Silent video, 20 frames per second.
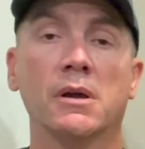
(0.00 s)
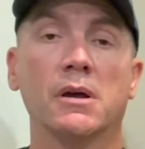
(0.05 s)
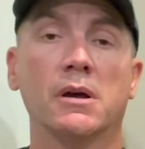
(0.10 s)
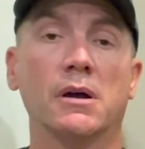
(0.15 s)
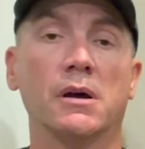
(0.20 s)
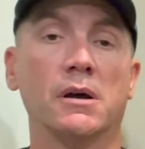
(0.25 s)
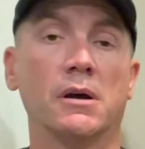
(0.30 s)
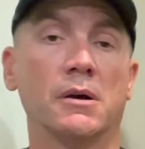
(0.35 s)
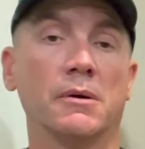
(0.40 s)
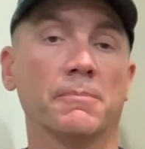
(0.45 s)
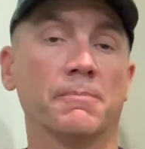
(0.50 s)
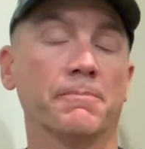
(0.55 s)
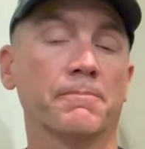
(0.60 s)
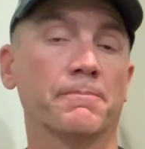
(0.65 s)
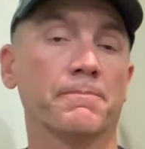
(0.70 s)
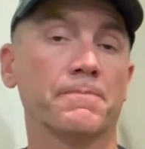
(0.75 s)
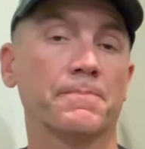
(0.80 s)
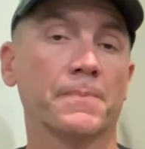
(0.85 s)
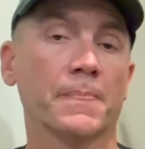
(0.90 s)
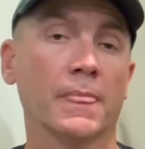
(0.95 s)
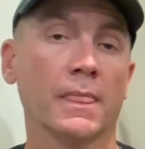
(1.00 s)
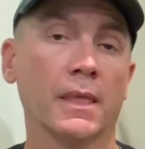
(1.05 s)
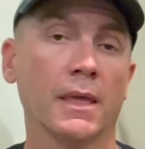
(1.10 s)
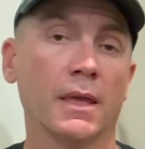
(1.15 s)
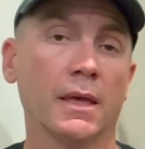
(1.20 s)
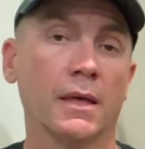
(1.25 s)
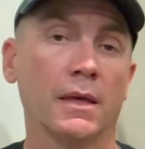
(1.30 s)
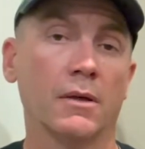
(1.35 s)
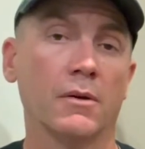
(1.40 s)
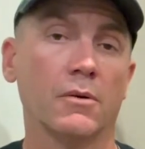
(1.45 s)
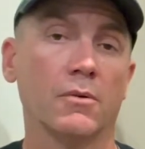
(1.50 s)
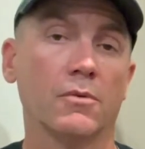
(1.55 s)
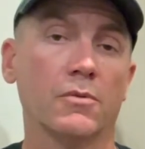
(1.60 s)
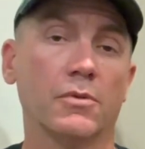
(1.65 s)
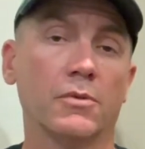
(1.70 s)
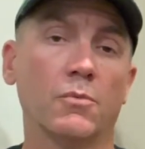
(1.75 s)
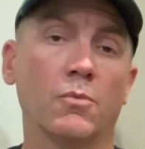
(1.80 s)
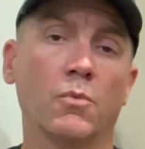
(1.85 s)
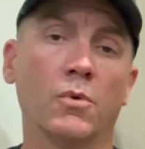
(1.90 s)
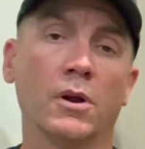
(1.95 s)

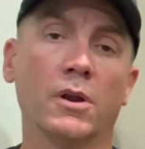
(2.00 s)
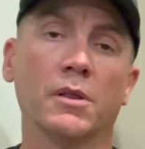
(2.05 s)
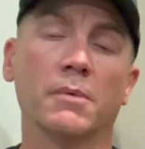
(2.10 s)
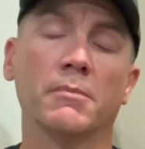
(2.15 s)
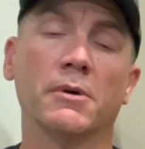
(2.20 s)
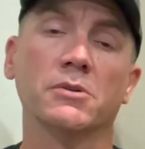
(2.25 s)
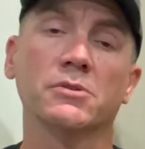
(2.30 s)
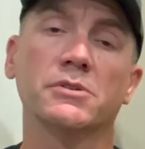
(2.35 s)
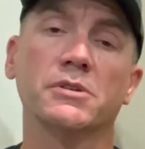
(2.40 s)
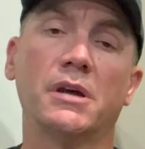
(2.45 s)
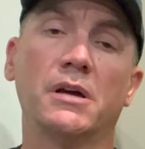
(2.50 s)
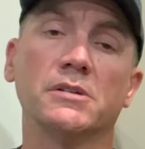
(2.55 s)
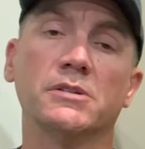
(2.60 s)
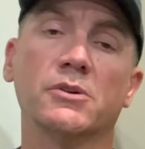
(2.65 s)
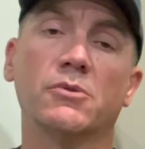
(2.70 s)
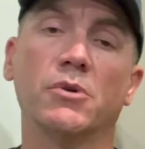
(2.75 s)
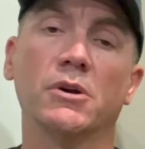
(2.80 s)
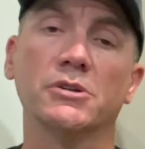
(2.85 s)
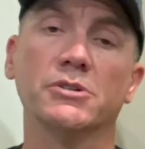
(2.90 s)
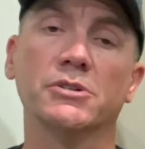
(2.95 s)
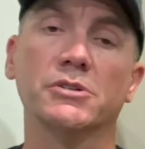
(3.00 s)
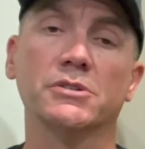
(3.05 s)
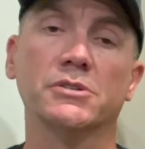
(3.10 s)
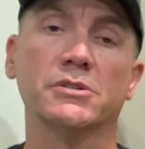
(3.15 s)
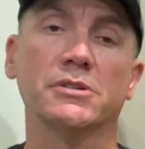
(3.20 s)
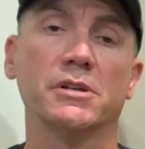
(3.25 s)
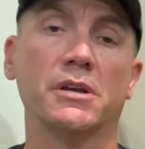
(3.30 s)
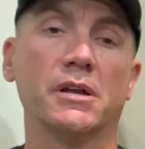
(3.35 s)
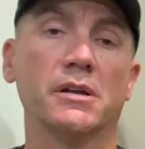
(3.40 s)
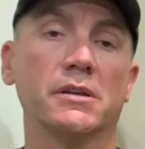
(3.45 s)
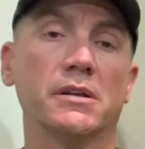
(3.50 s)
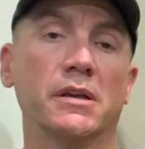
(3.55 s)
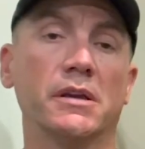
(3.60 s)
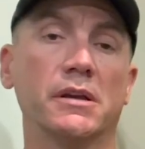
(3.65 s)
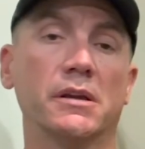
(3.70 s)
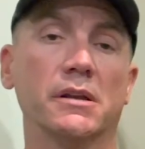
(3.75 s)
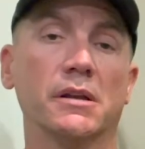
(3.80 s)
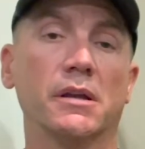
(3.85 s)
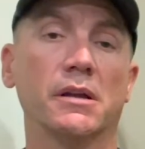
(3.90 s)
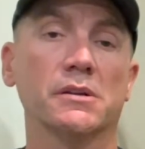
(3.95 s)
One of the most asked questions that I
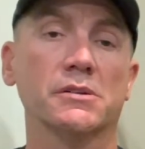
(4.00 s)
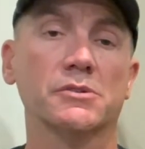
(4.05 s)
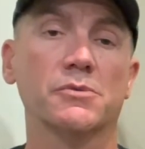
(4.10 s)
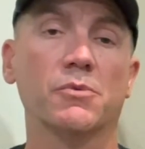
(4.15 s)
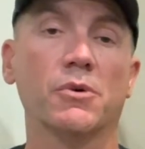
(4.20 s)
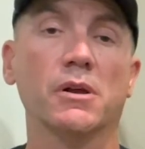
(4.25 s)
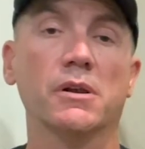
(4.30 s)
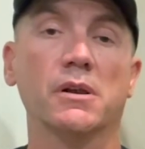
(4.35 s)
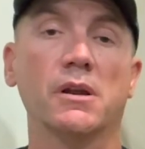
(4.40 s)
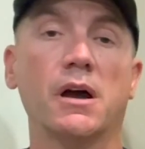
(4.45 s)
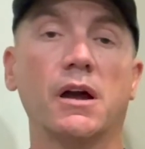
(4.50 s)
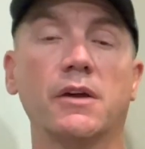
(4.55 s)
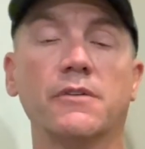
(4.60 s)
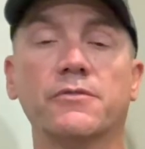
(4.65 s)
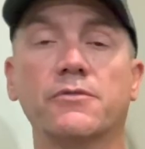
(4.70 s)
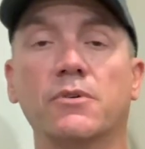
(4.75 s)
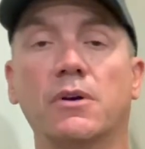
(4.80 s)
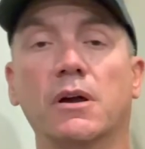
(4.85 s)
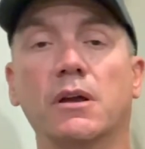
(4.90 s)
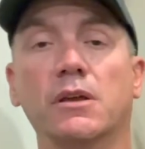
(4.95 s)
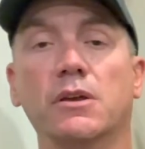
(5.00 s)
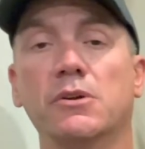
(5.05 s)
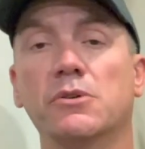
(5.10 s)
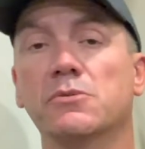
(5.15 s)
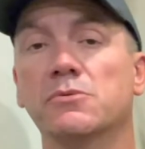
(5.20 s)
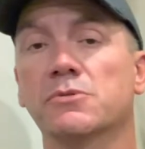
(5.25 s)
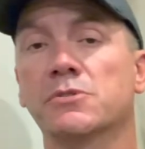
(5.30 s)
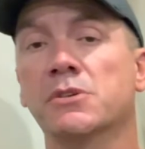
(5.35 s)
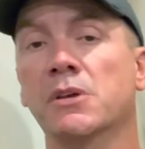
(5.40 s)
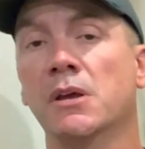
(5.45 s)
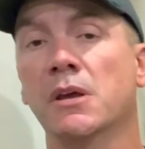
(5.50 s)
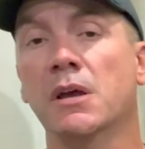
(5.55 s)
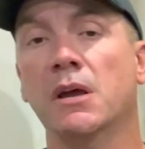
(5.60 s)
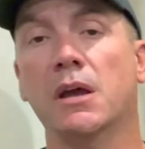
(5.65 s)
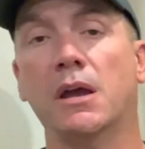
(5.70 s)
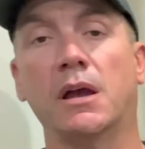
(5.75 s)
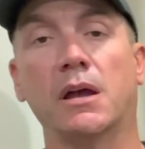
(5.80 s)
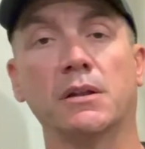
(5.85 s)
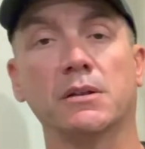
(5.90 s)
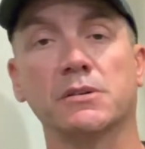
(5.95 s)
get is, what knife do I use?
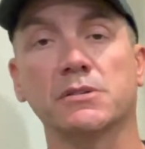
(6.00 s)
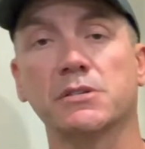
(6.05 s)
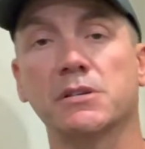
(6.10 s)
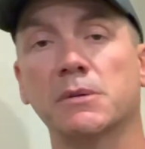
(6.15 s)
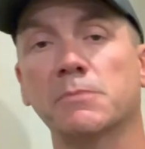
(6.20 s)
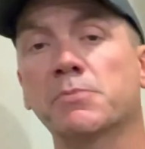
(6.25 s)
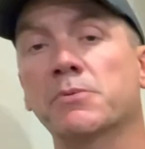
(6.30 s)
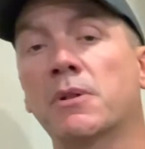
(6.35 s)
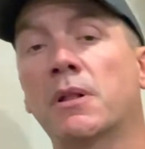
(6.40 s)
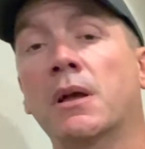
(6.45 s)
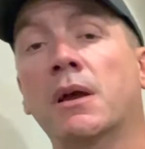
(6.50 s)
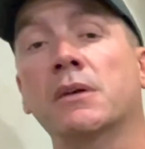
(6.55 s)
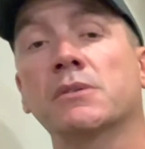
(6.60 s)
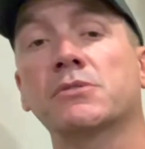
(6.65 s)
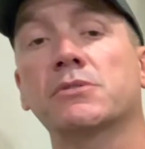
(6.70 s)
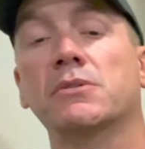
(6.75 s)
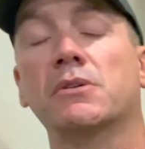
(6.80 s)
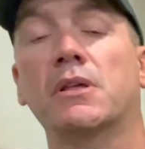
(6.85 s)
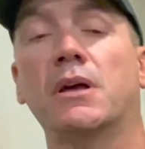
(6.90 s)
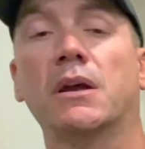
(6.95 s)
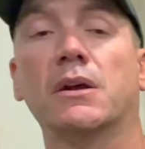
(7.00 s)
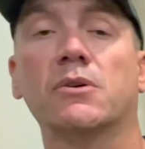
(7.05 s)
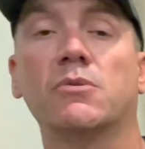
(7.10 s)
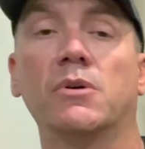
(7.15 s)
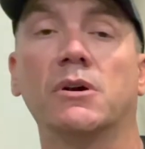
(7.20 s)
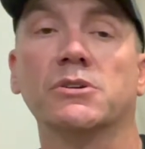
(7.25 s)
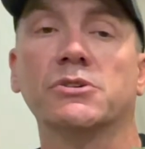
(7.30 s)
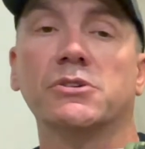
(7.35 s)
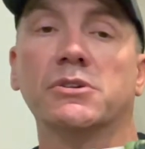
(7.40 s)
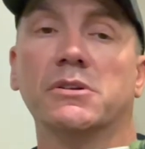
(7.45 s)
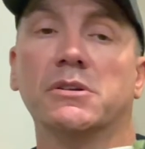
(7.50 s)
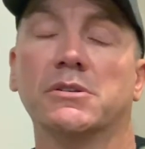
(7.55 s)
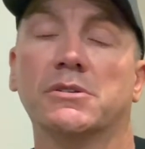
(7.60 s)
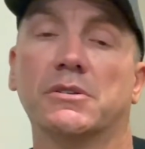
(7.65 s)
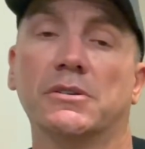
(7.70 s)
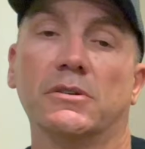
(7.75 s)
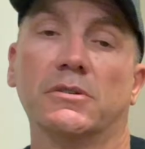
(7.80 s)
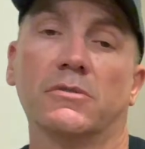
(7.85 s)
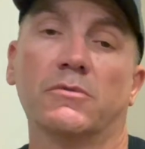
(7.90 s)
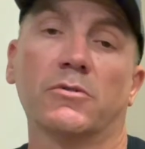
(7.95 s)
And the simple answer to that question
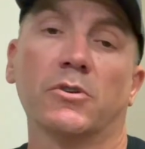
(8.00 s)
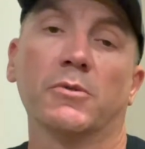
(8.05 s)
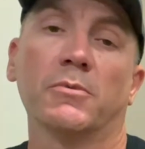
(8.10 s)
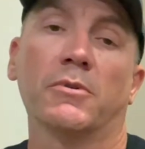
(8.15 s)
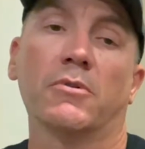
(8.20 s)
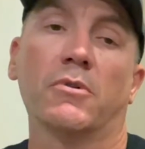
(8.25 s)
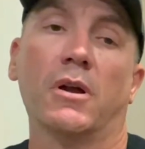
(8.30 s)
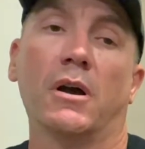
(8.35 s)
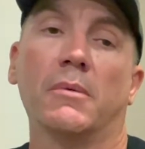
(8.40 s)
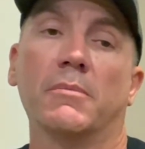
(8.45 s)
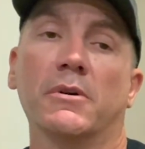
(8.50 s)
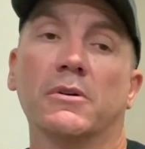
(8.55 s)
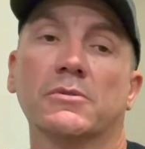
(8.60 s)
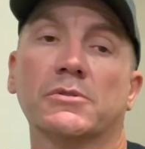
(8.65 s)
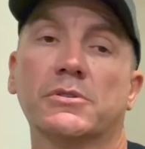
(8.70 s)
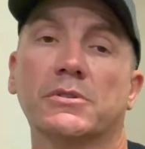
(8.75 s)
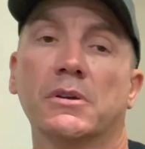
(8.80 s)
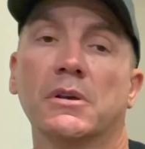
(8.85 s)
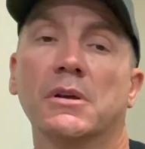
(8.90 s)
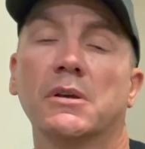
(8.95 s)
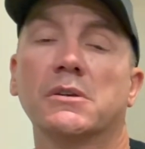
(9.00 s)
is a Ruben Ramos